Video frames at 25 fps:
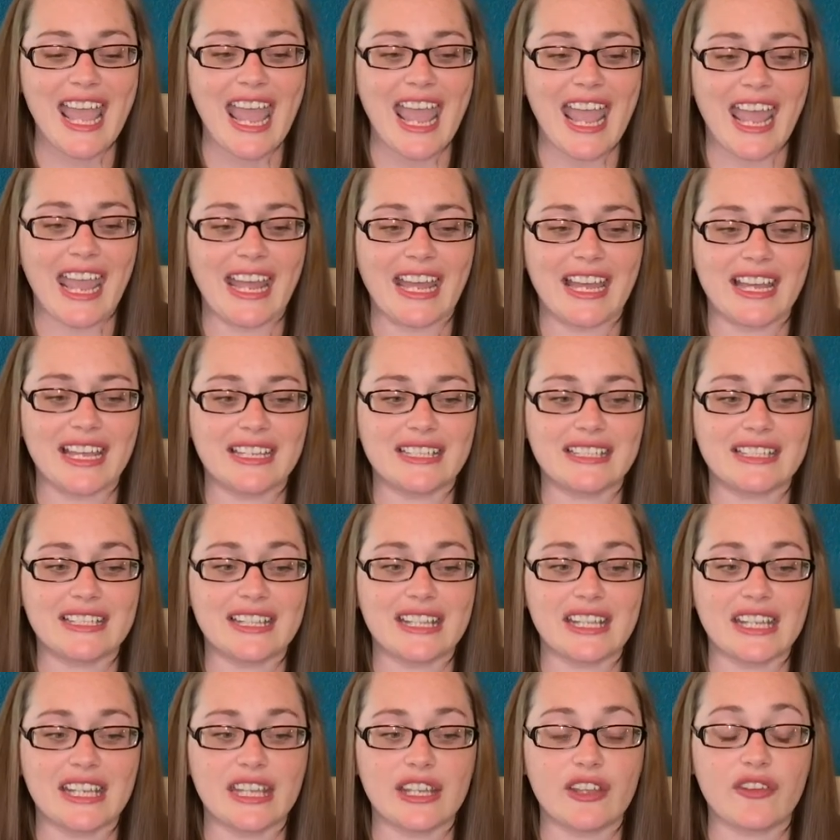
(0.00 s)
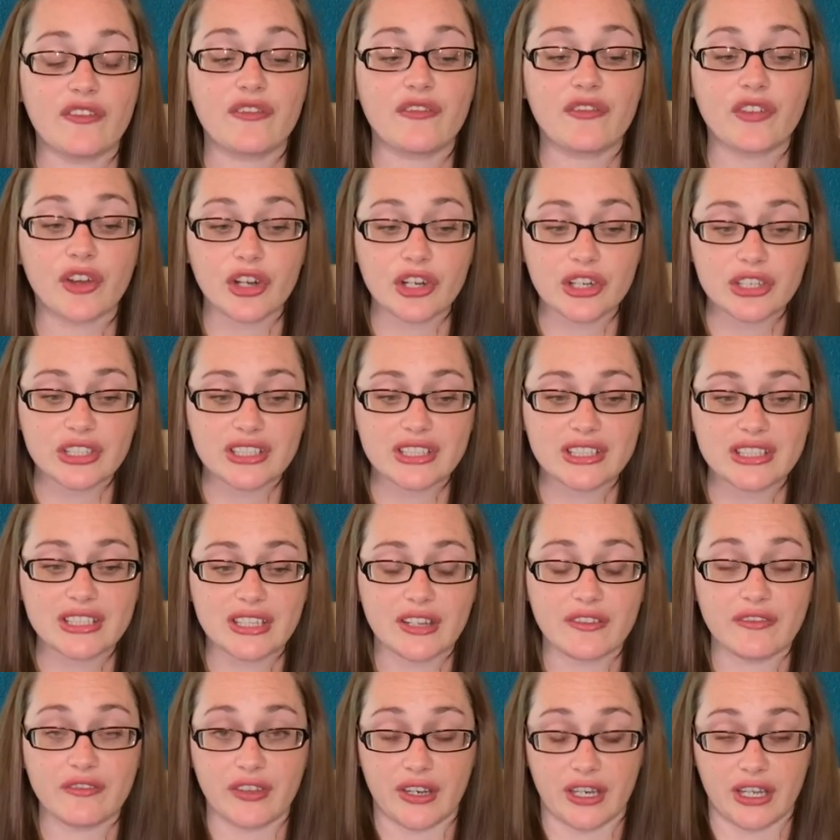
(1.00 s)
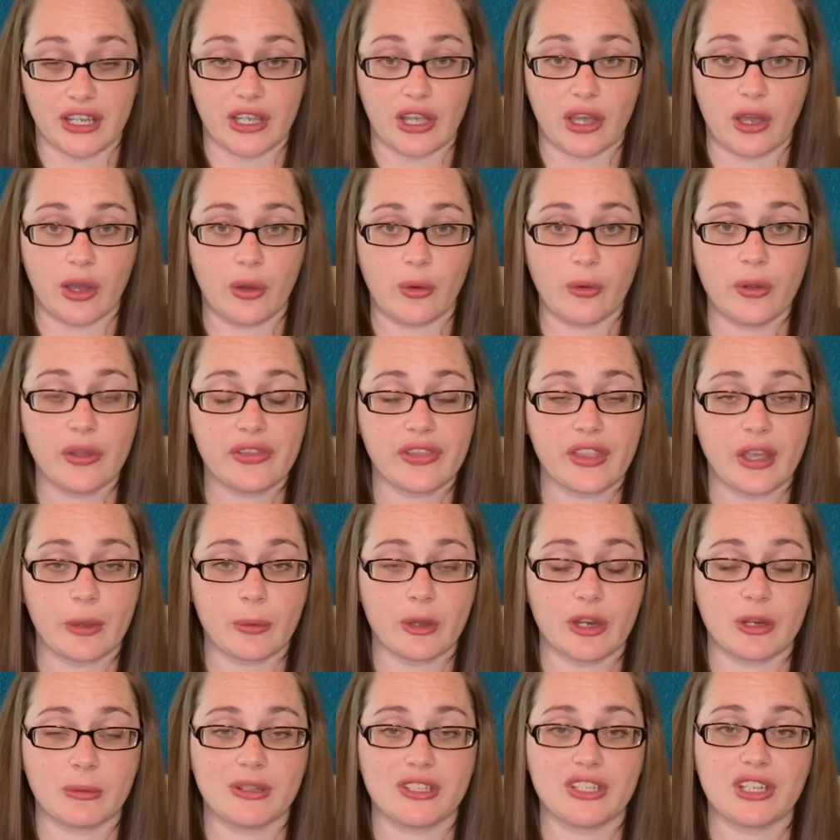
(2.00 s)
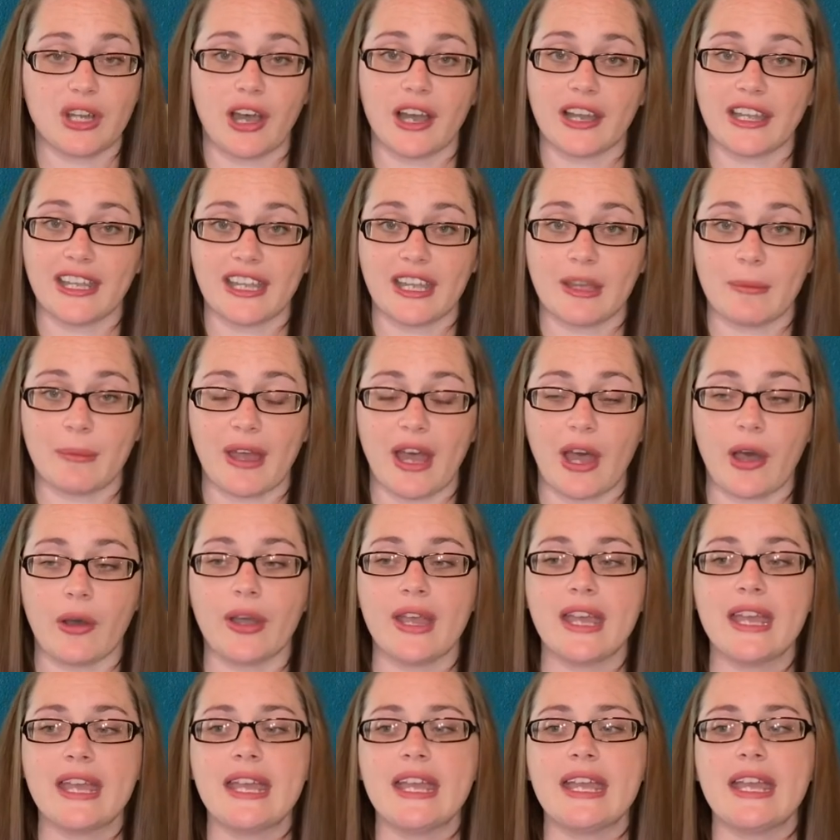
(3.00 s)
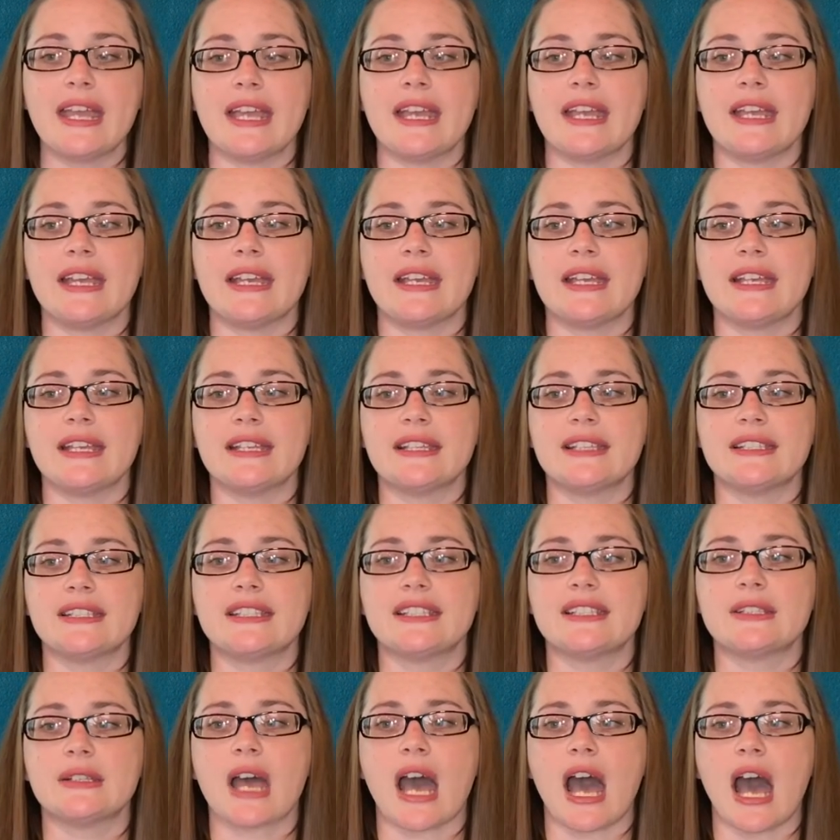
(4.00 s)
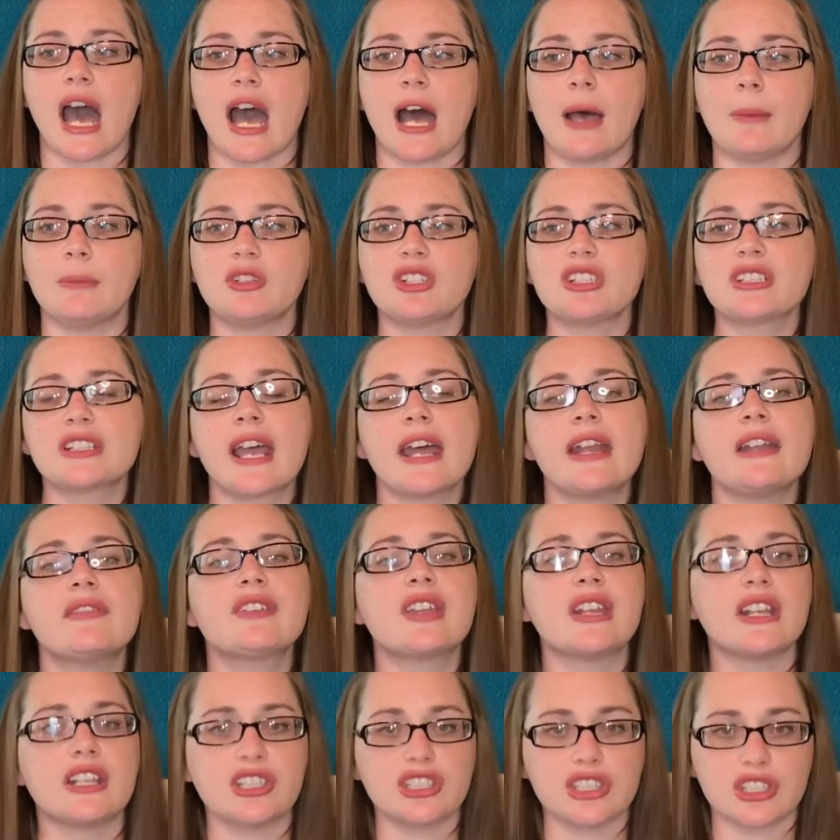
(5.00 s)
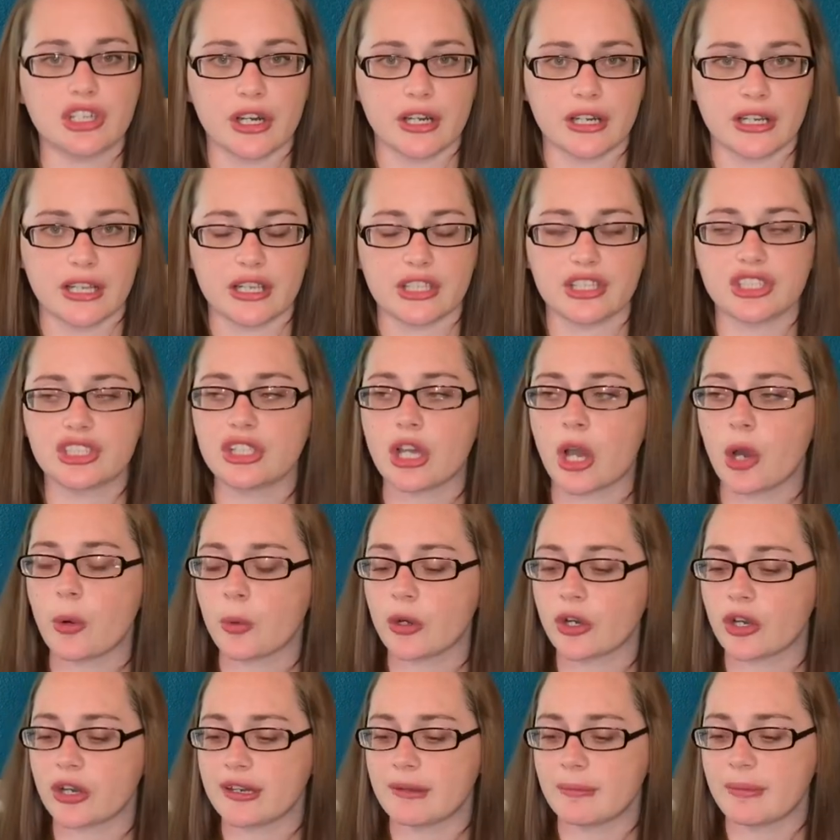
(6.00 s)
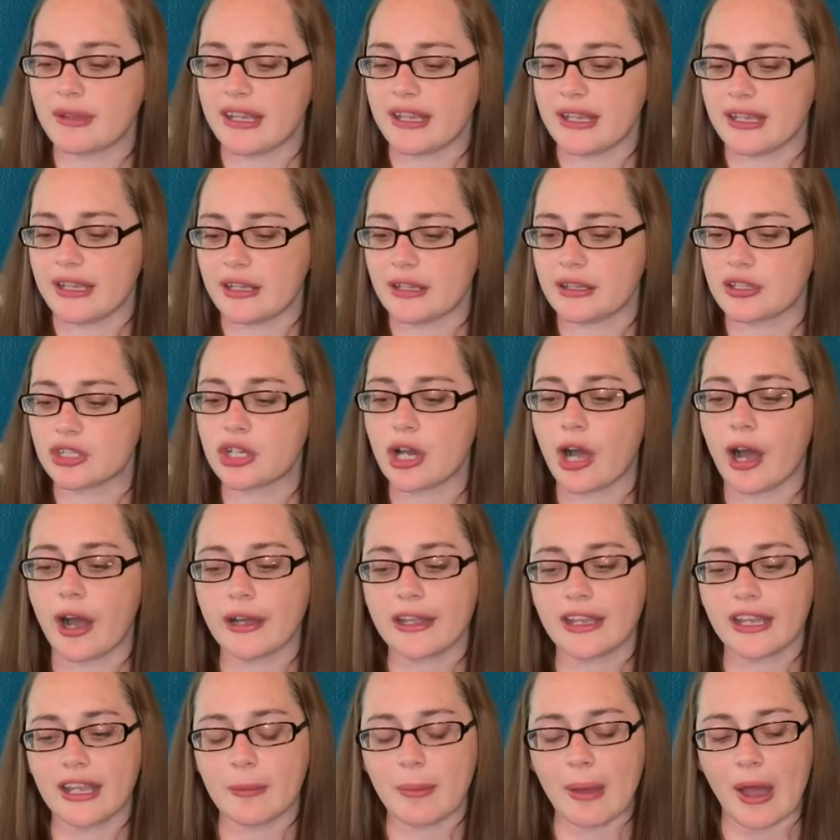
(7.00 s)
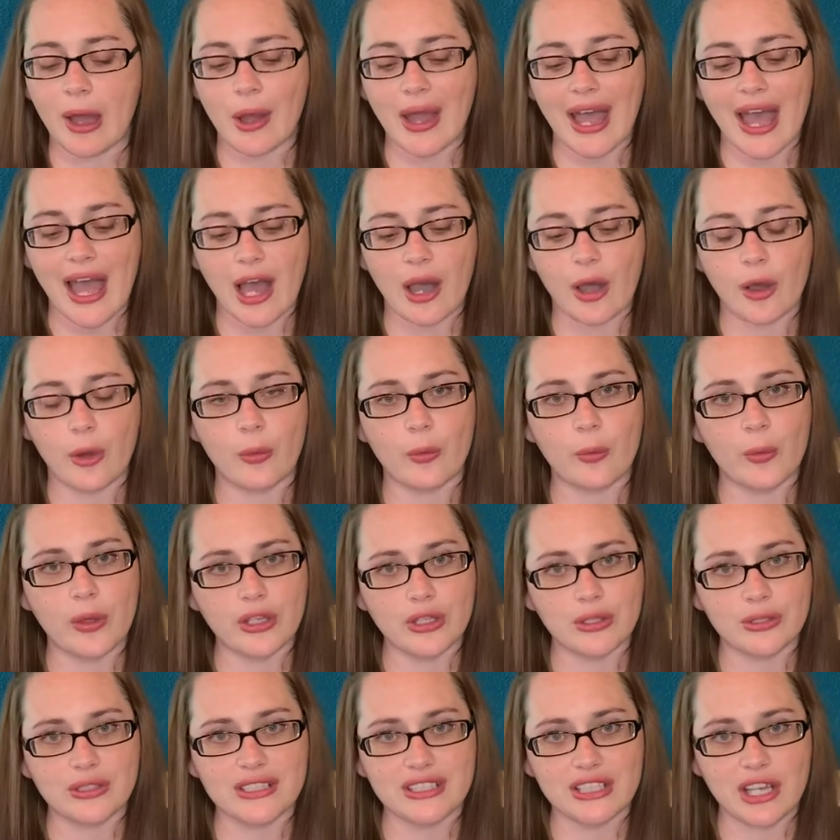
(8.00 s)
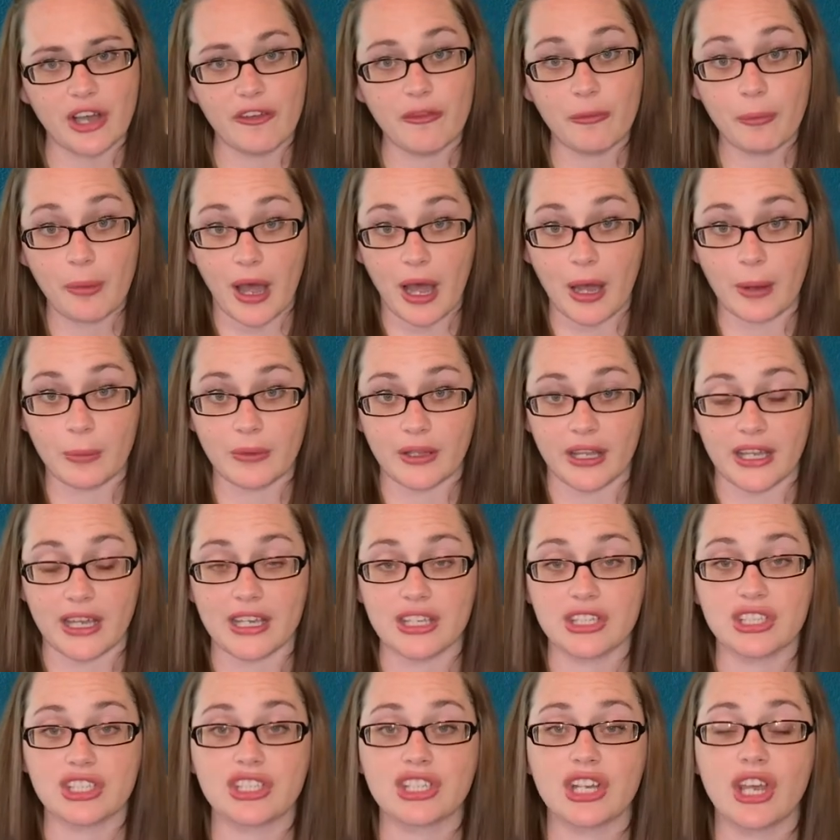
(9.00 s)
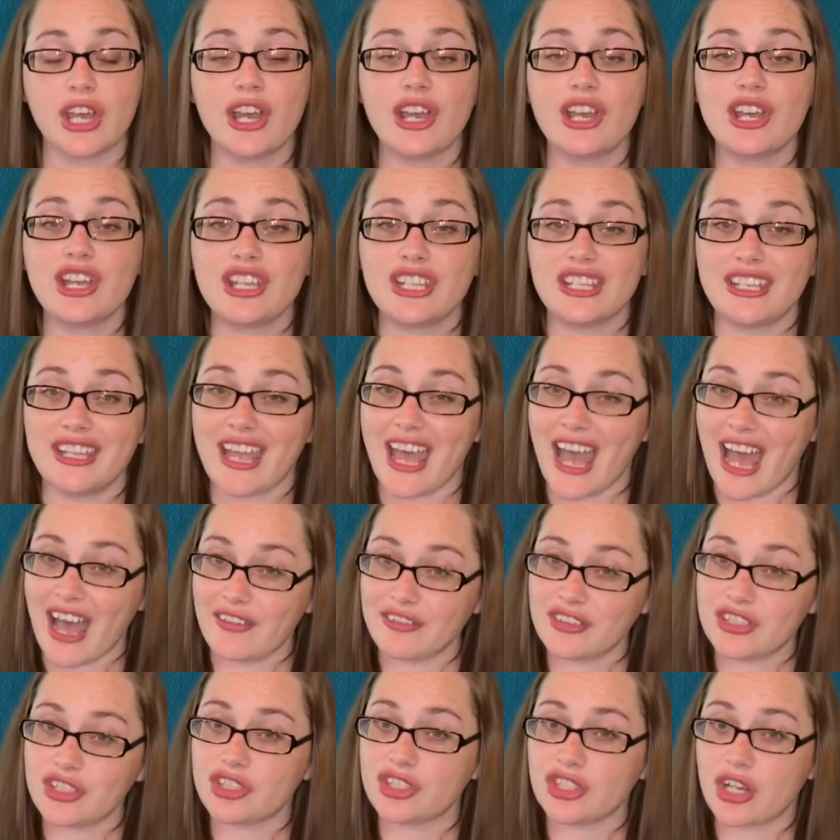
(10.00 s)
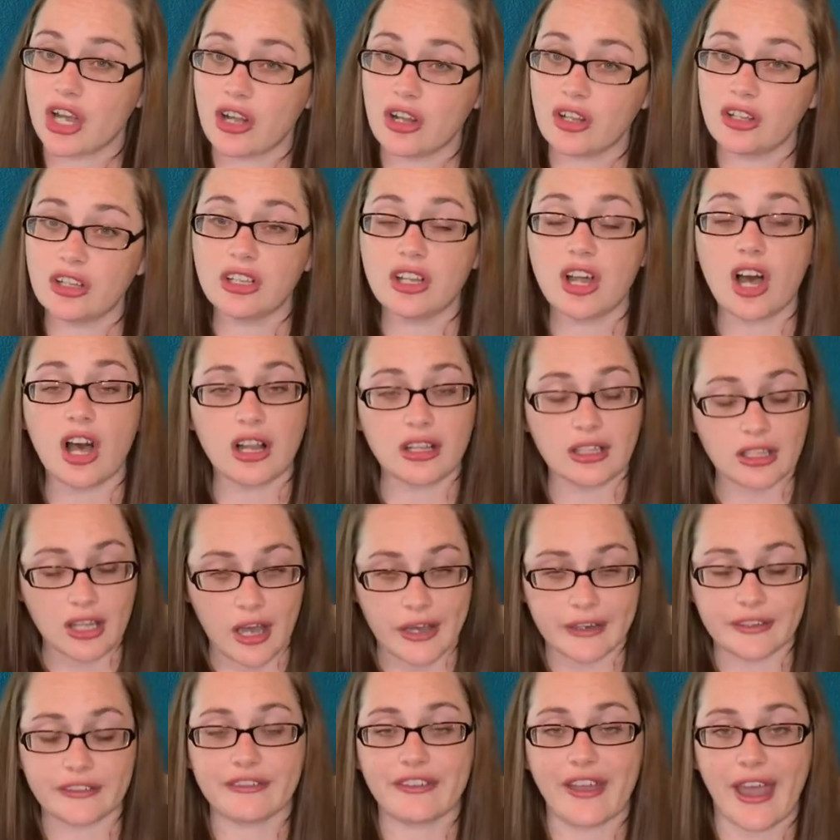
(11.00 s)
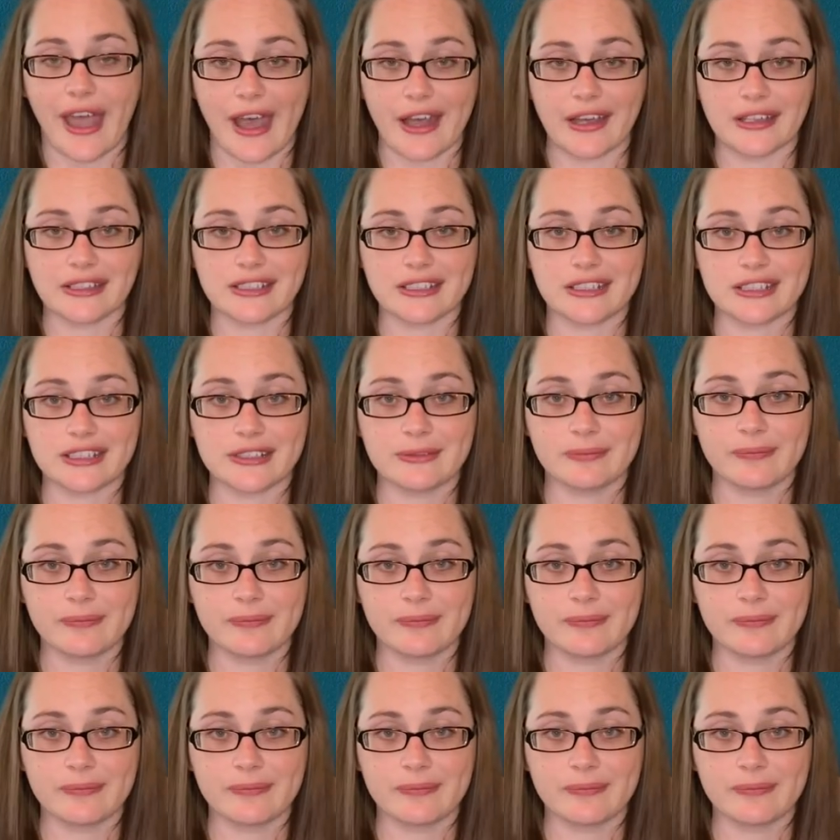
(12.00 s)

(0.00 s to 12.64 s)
And the first video that we're gonna be talking about is um, just kind of getting started. So we're gonna be talking about how when you self-publish, you have to juggle a lot of hats.